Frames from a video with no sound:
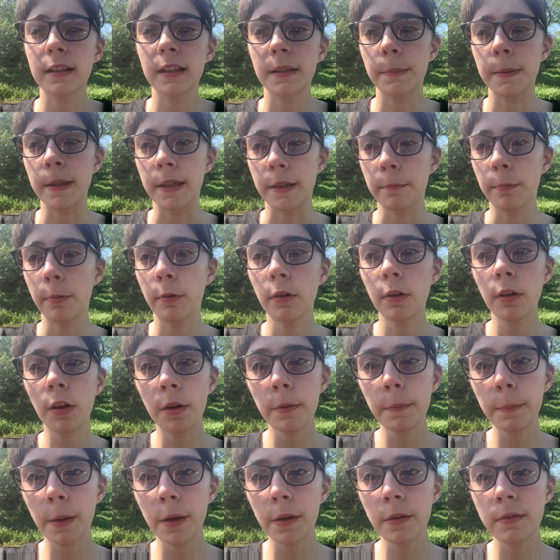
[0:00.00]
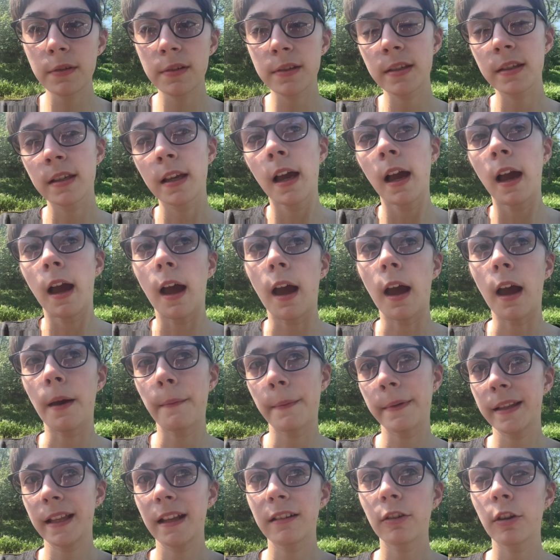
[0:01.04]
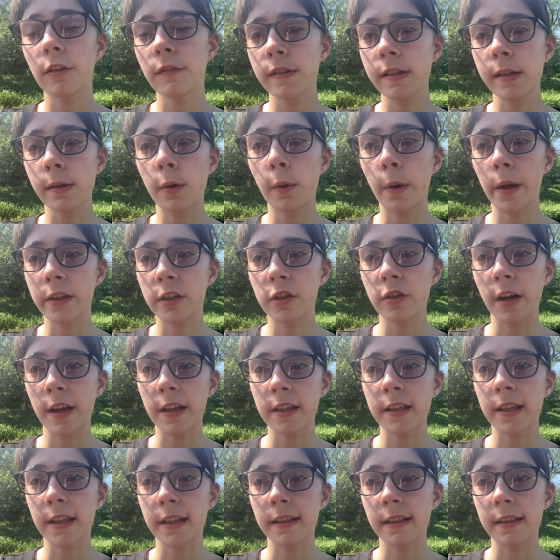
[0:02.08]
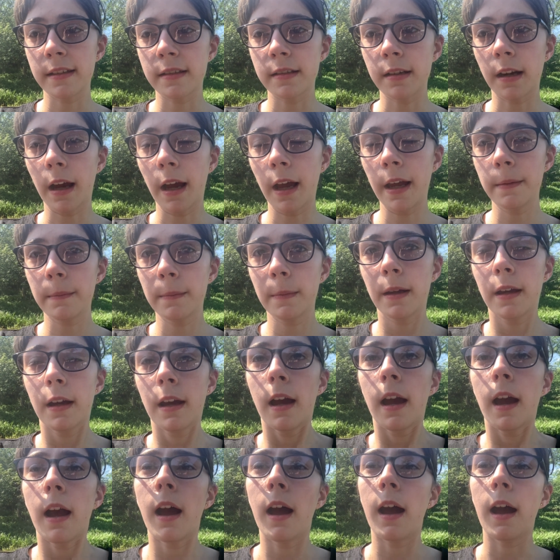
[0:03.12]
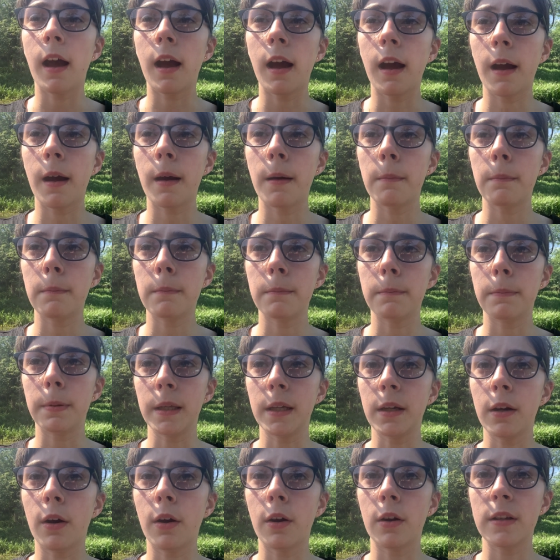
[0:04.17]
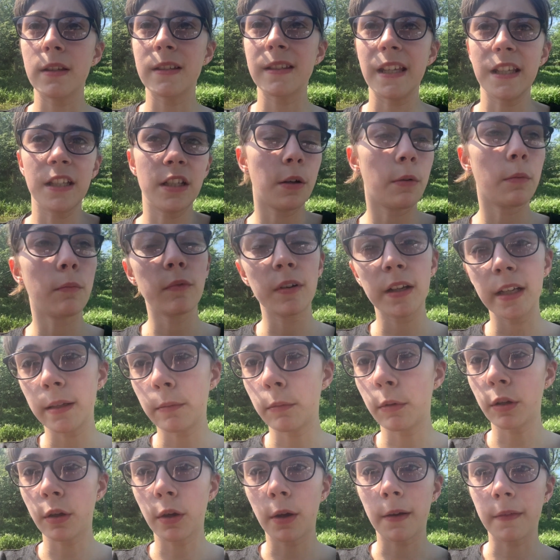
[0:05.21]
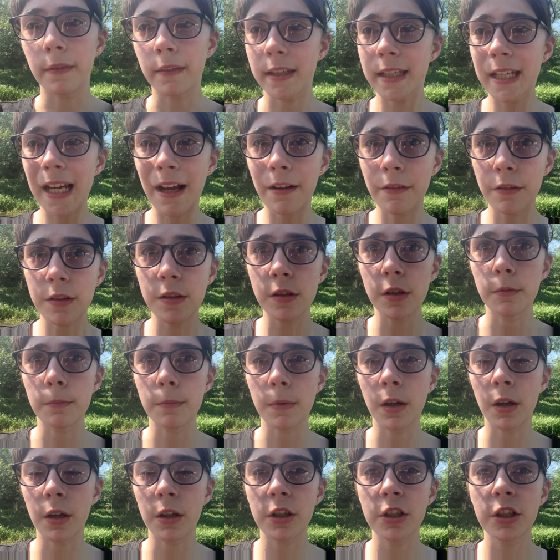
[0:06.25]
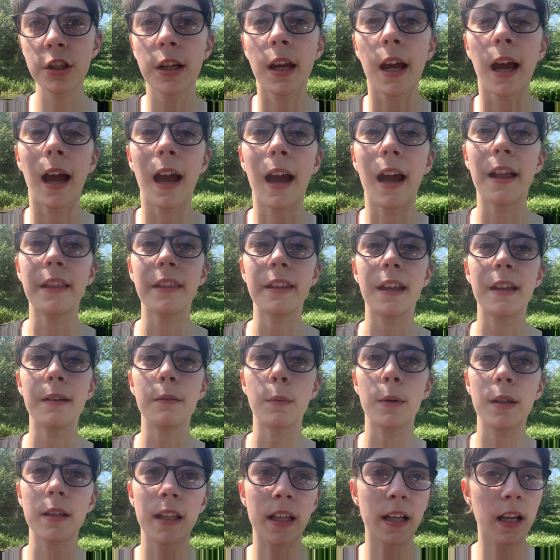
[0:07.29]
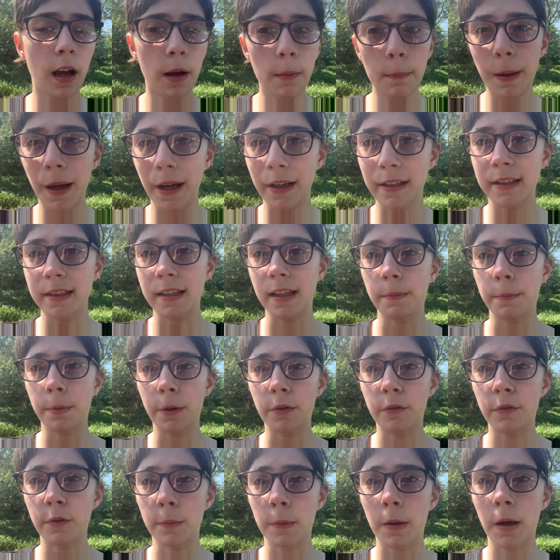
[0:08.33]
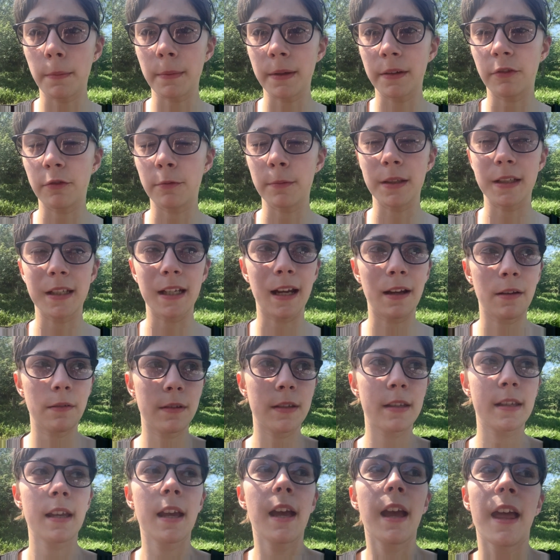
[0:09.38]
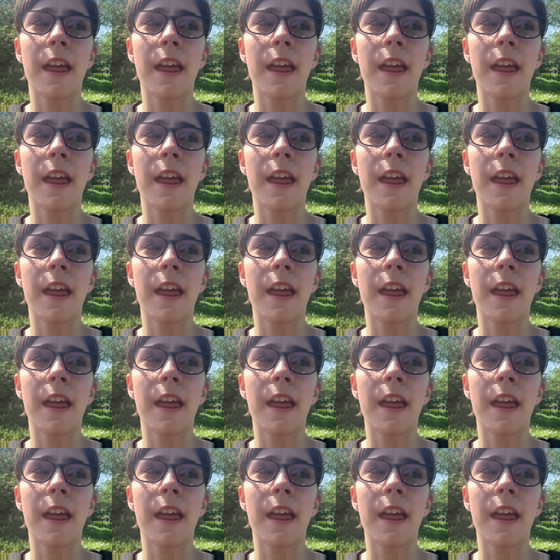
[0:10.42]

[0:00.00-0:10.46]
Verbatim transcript: people on boats, and they're obviously quite stressed in this time, because they don't really want to go out in the towns too much. And then when they come back to their boat from coming from the towns,